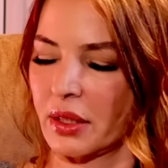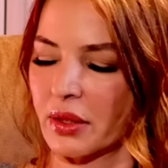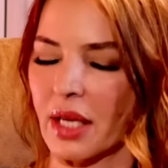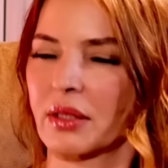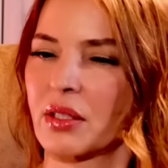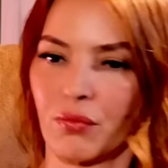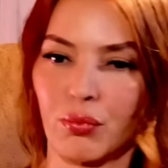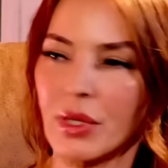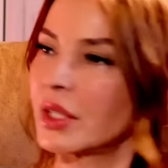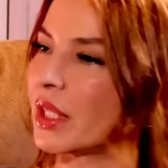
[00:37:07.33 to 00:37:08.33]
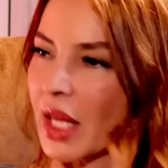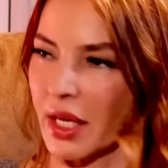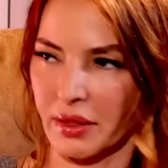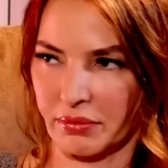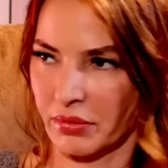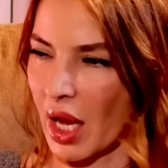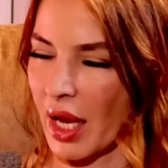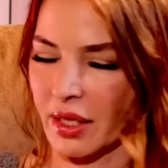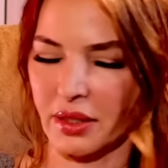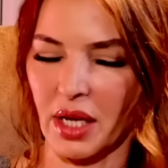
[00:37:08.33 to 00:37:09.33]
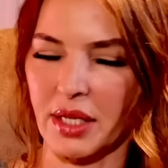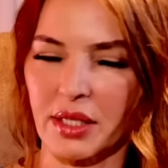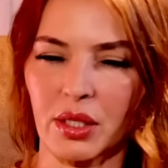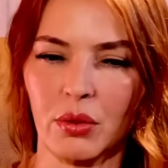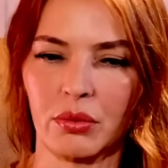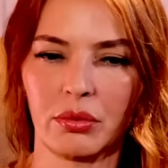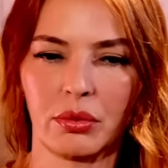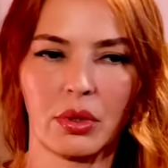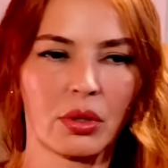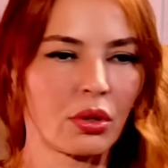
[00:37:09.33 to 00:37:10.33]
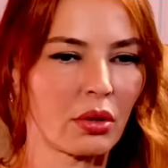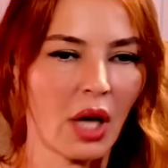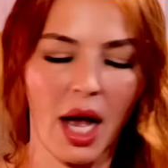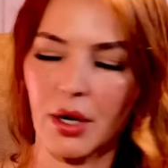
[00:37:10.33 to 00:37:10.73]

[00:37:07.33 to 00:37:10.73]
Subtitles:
that's really like, I could die soon, I